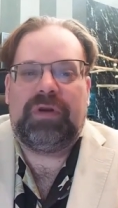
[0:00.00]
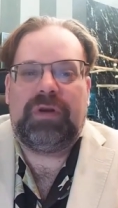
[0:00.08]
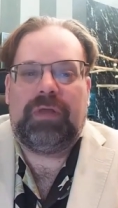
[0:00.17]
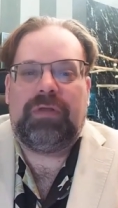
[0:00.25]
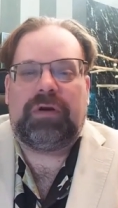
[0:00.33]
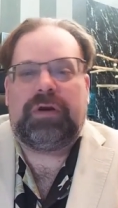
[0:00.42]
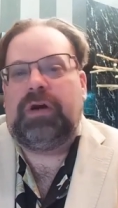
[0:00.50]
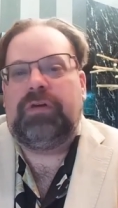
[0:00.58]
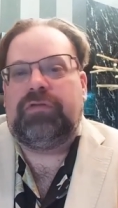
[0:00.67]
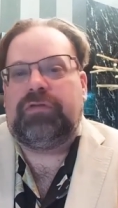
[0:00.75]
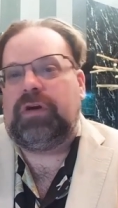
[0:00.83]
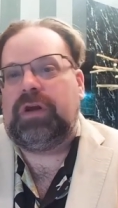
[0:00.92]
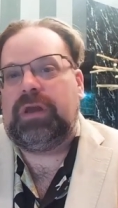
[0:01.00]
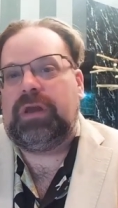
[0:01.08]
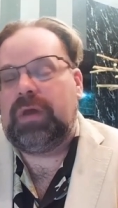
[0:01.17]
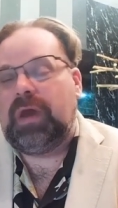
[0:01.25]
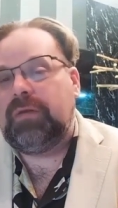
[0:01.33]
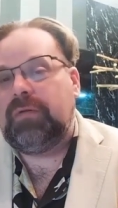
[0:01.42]
another country
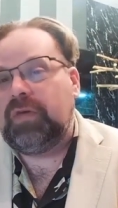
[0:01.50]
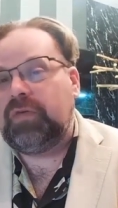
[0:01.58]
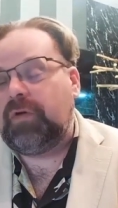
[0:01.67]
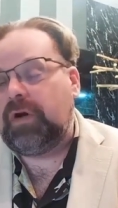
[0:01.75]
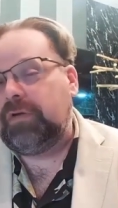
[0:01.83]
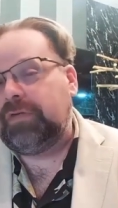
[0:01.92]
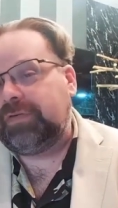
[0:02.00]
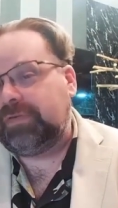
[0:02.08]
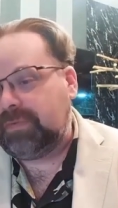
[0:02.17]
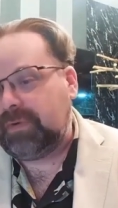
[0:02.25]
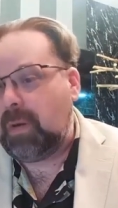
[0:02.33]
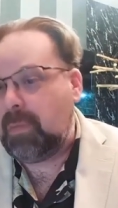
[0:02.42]
and and as far as uh,